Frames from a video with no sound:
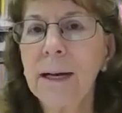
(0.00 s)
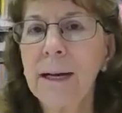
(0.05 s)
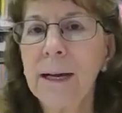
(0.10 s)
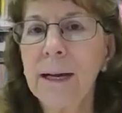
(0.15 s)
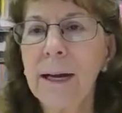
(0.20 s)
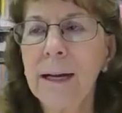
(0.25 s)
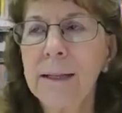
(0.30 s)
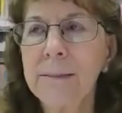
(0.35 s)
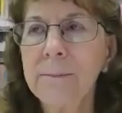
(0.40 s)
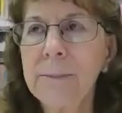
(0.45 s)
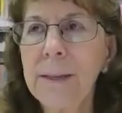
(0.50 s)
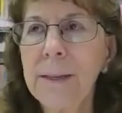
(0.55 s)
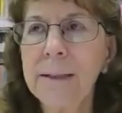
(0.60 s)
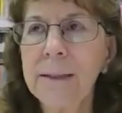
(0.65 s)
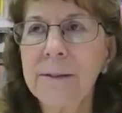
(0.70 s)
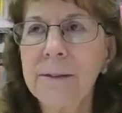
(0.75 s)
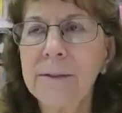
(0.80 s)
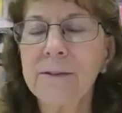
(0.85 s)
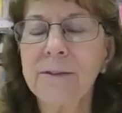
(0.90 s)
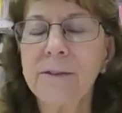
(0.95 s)
I'll make
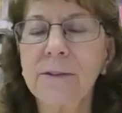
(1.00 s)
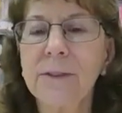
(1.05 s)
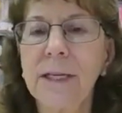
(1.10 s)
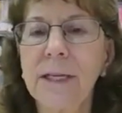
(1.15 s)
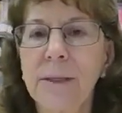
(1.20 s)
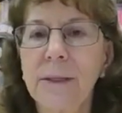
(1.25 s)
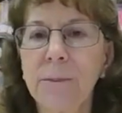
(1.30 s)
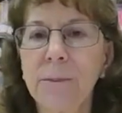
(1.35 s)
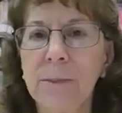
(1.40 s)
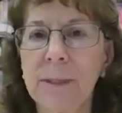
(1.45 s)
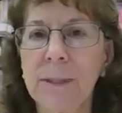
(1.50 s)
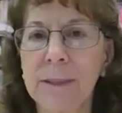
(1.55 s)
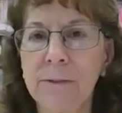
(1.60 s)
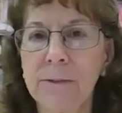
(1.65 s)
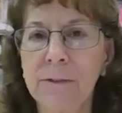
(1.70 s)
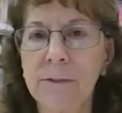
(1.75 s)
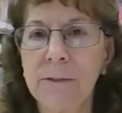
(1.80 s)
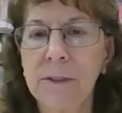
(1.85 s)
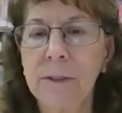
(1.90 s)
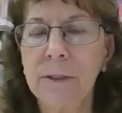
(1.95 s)
this
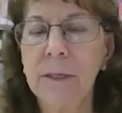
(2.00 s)
statement